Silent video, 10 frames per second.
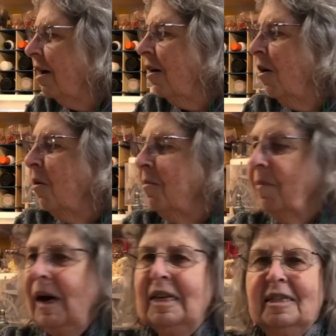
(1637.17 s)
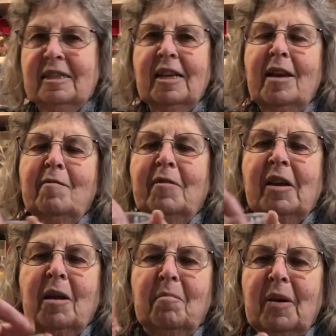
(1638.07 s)
Oh, buttons. Can't
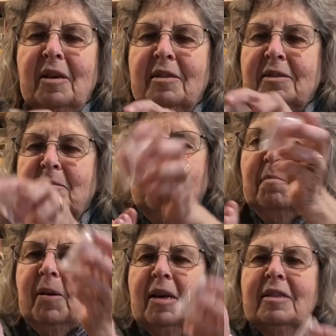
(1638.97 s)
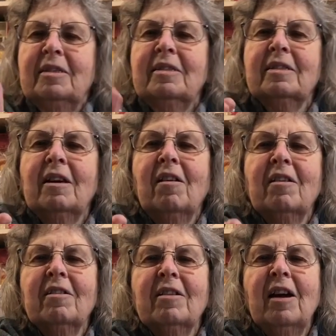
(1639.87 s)
forget buttons. Buttons
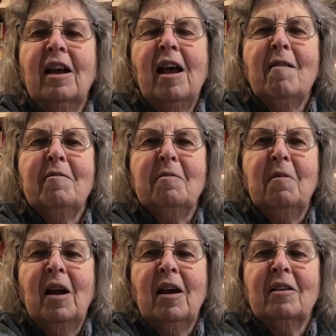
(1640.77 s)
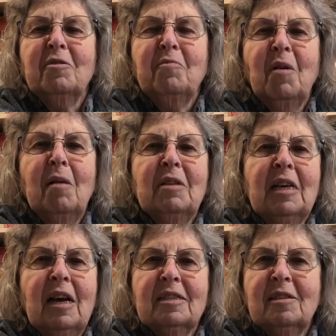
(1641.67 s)
are everywhere. You probably
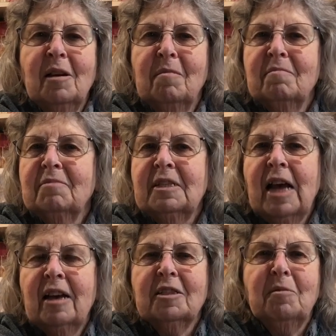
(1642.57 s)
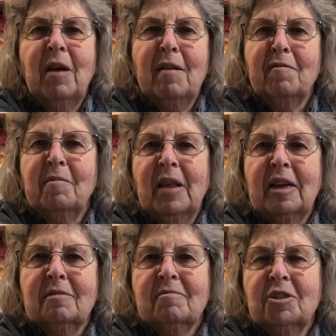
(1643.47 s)
got some stashed away from
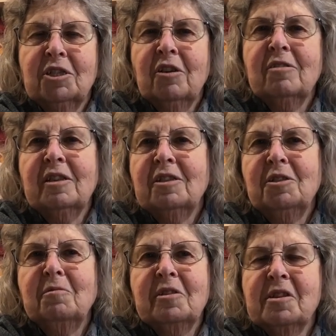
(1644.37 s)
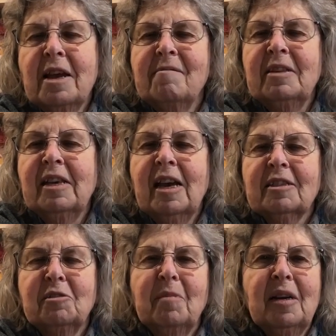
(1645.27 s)
that shirt that you were saving, the
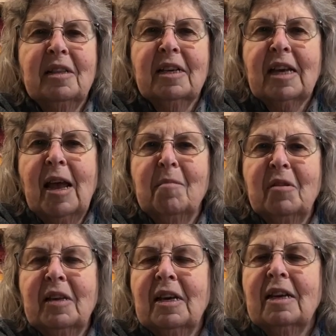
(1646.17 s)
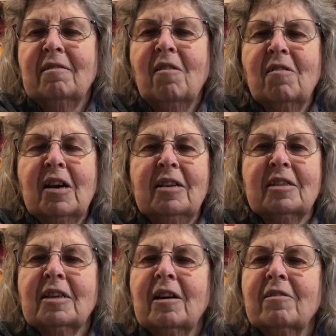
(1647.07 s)
extra button that came with it, all kinds
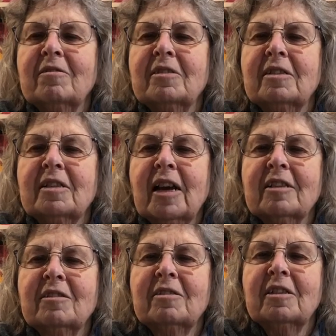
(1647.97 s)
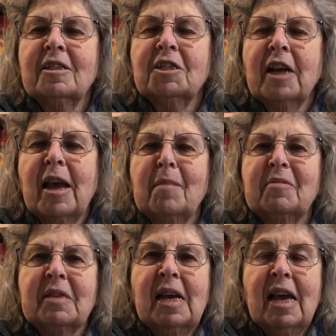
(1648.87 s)
of colors and textures and
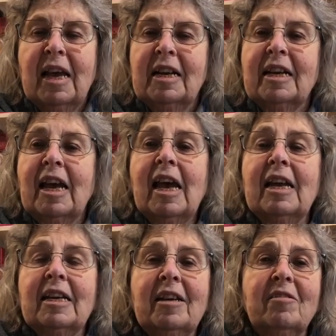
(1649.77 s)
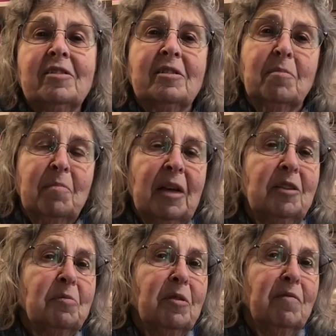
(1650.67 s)
shapes. And again, here's a
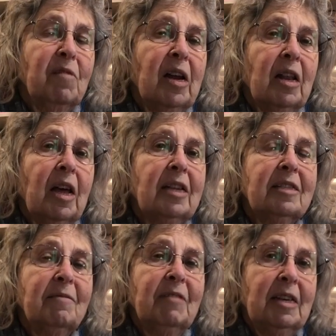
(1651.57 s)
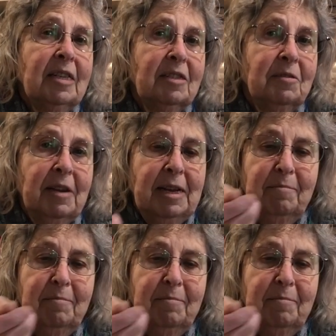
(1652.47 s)
place where you find lots of history.